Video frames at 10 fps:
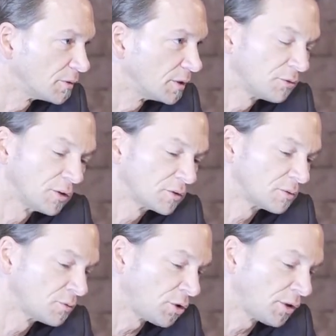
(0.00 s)
It
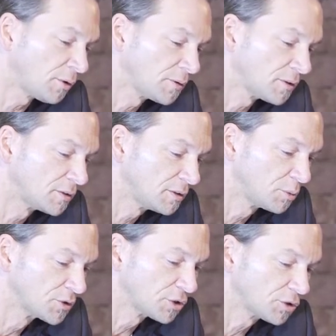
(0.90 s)
turned out that the
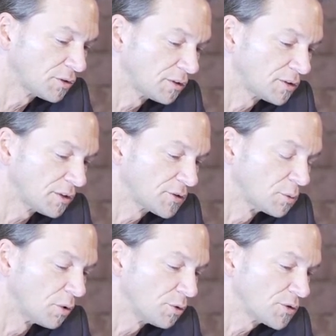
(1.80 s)
position that tells
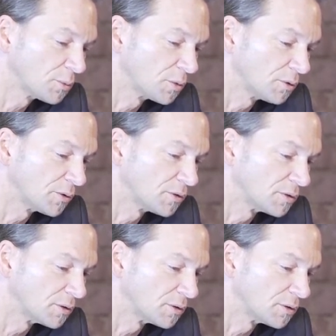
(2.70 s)
you most about